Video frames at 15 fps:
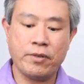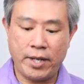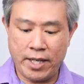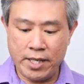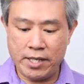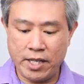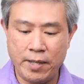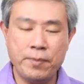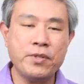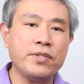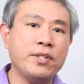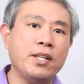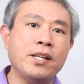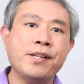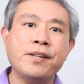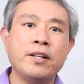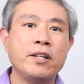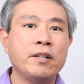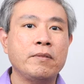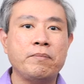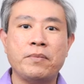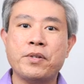So anytime you see
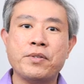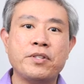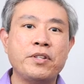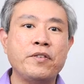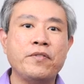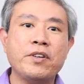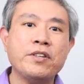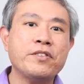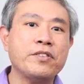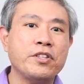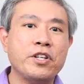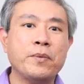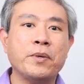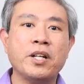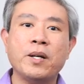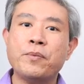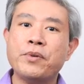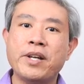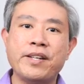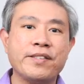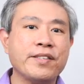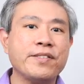there's a new version, do you want to
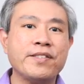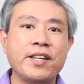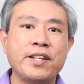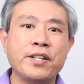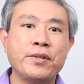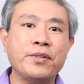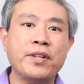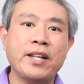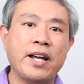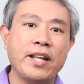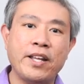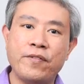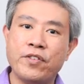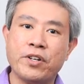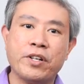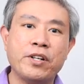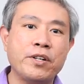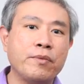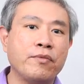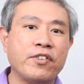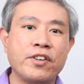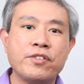upgrade? Just say no to that. If your
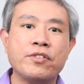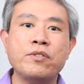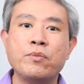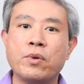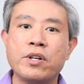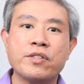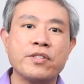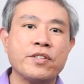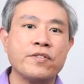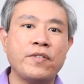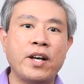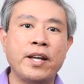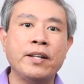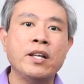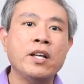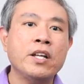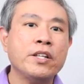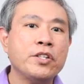current version works just fine.